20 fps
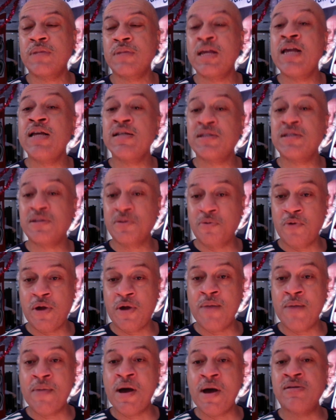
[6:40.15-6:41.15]

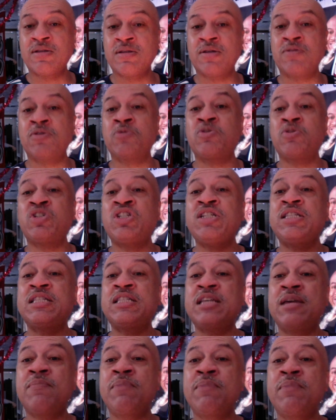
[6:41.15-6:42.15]
Instagram also too. She
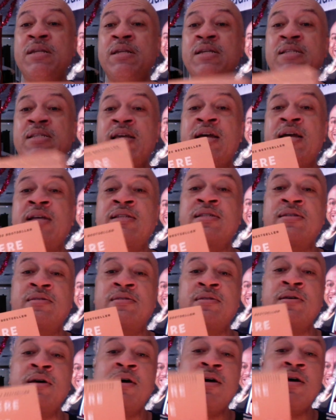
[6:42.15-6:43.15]
sent me this as a
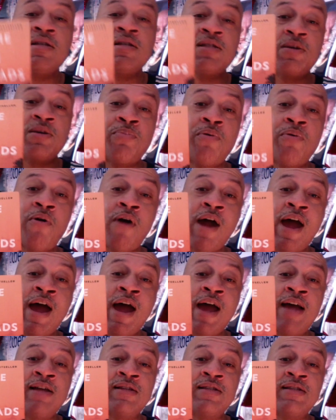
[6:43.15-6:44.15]

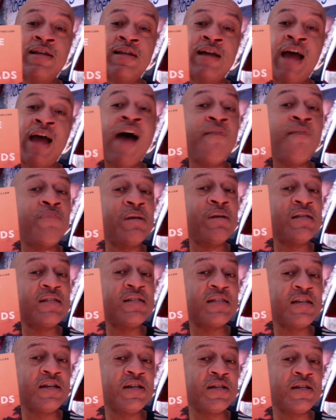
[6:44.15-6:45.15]
surprise. I've been
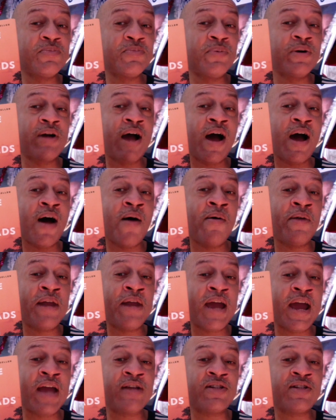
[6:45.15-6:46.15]
seeing this book all
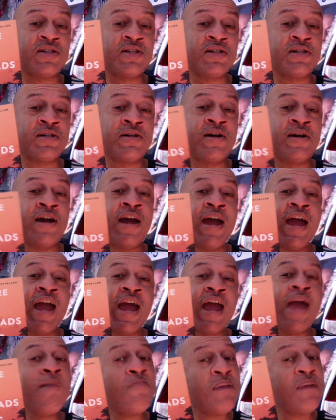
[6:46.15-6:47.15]
last year
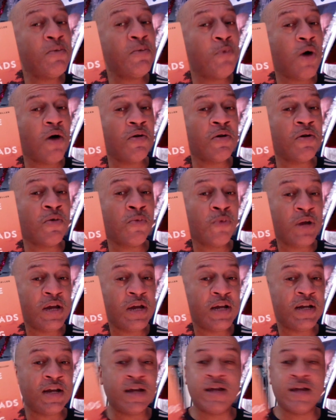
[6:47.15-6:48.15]
and been wanting to
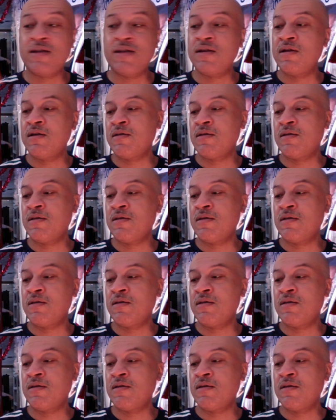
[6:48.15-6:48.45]
read it.